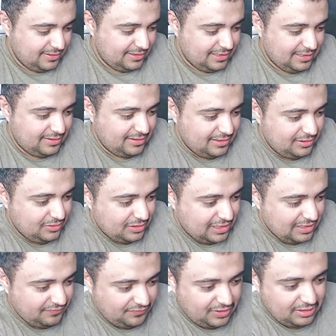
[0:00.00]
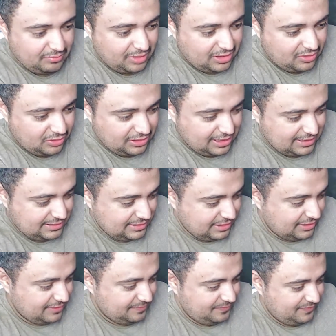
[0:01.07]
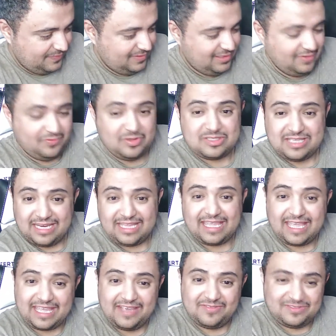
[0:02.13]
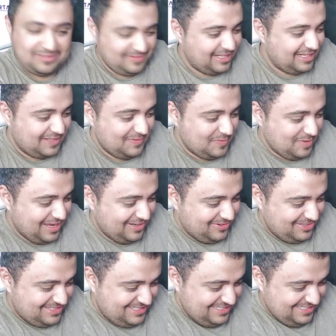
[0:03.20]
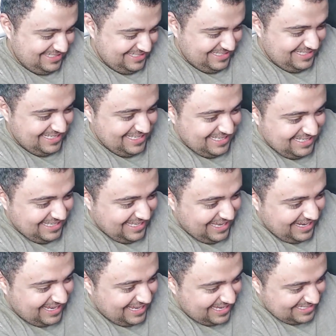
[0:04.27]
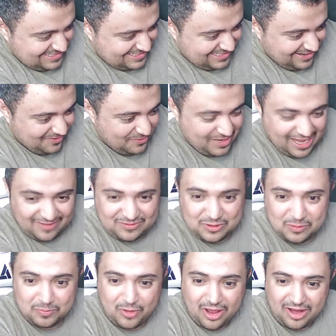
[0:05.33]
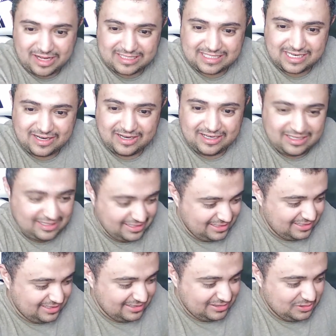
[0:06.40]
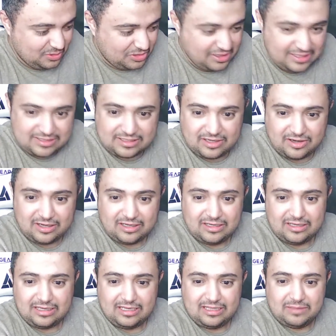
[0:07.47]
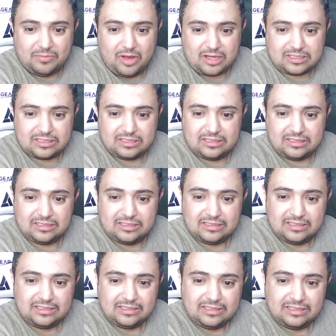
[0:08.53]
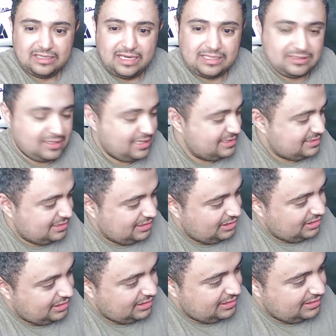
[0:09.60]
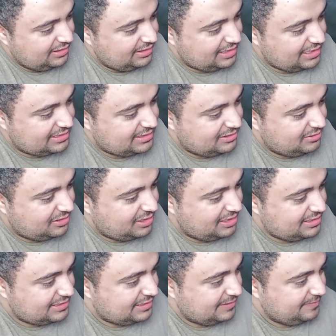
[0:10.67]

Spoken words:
and then you can find my contacts there. If you're sending a gift, I'll give you my address. Okay, so we have two products here, two things here in the box. As you can see here, that's two things.